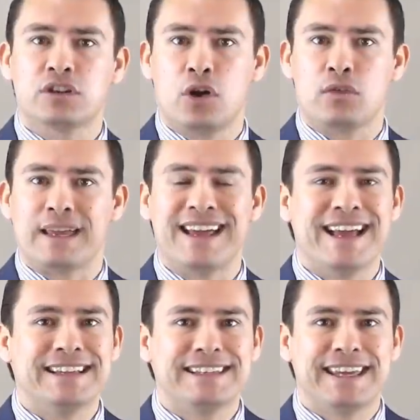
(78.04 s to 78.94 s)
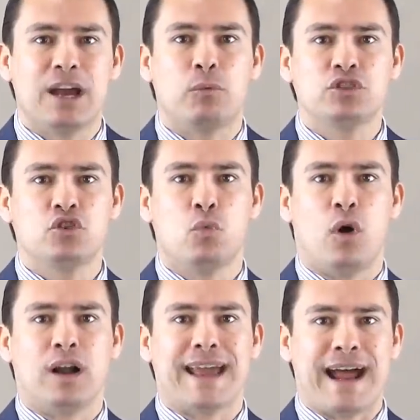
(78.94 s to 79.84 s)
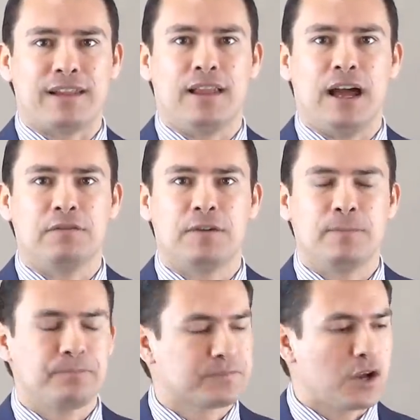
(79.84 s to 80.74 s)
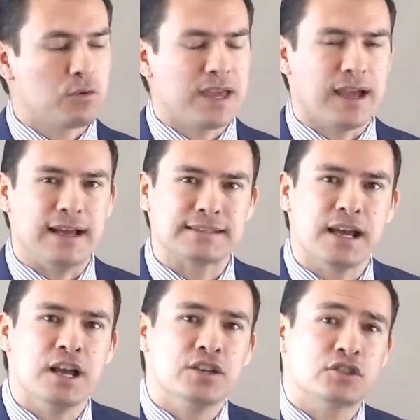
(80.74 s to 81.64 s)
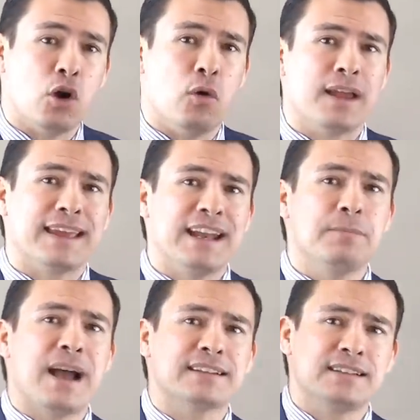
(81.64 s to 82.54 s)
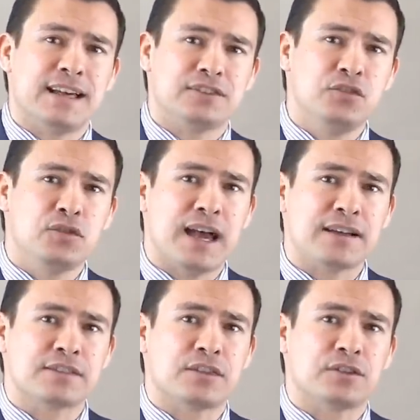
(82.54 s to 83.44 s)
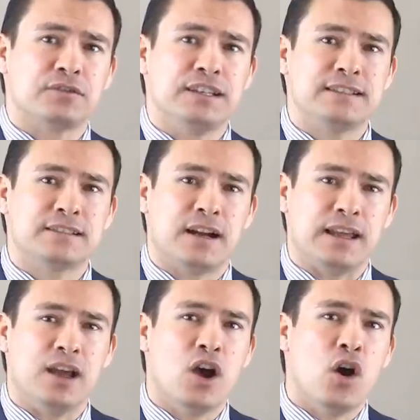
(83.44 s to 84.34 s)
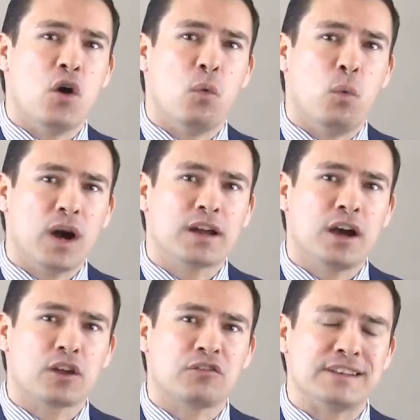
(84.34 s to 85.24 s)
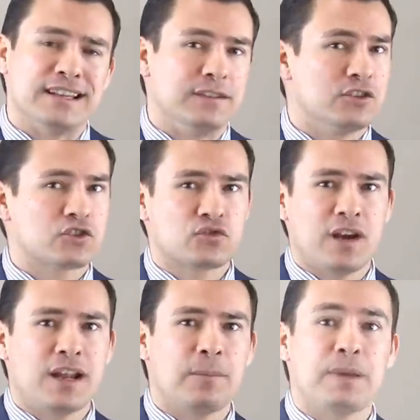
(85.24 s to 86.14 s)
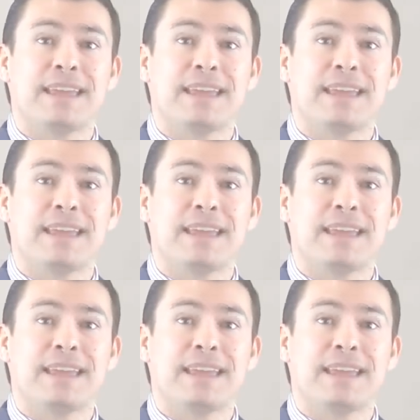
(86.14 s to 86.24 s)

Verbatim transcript: clothing to get what you want out of life. Okay, guys, so getting back to that two thousand thirteen study, what color is it? Straight up,